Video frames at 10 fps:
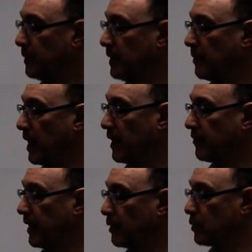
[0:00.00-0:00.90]
BMI
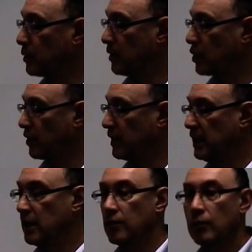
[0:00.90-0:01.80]
values which are
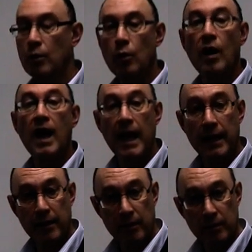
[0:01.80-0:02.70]
equal or
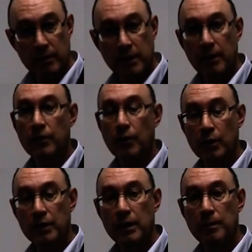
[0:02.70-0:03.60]
higher than
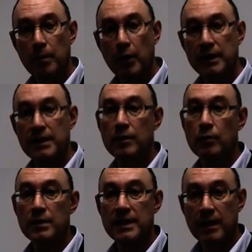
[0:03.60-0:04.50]

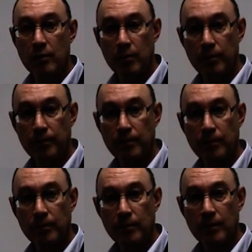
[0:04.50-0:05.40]
30.00.
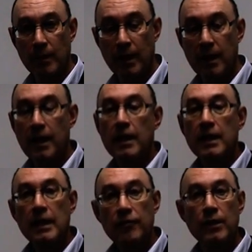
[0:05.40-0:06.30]

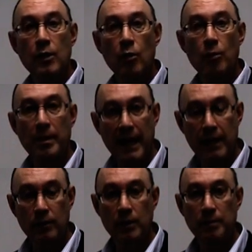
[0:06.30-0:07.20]
If we go
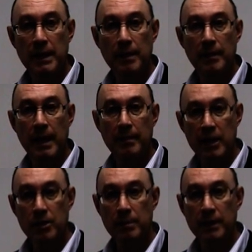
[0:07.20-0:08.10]
back to the BMI
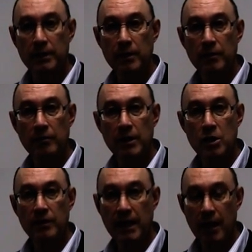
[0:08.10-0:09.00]
measurement,
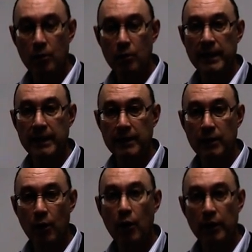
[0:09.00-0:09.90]
which we calculated
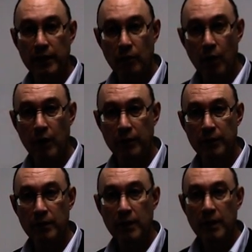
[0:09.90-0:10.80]
earlier on,